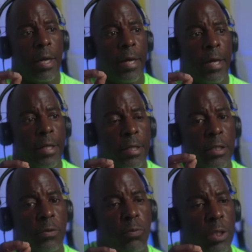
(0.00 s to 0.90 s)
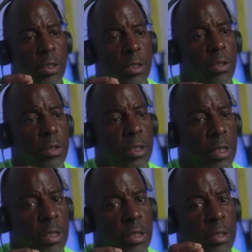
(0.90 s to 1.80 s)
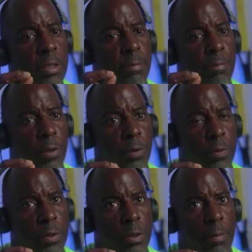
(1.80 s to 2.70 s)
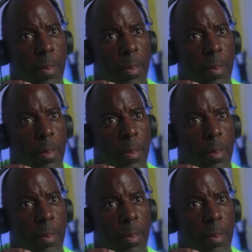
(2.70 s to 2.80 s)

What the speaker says: and this one skill set is the most